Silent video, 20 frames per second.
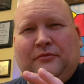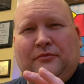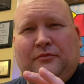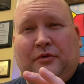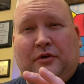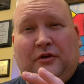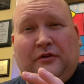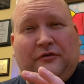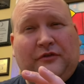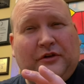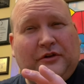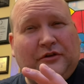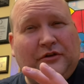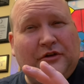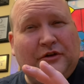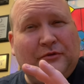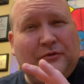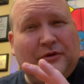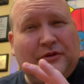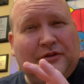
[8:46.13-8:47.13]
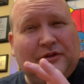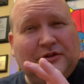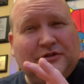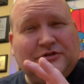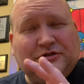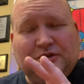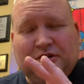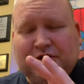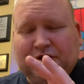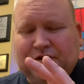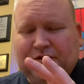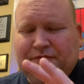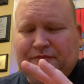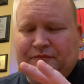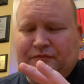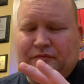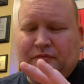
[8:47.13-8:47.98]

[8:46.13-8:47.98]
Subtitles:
perfectly with this chicken.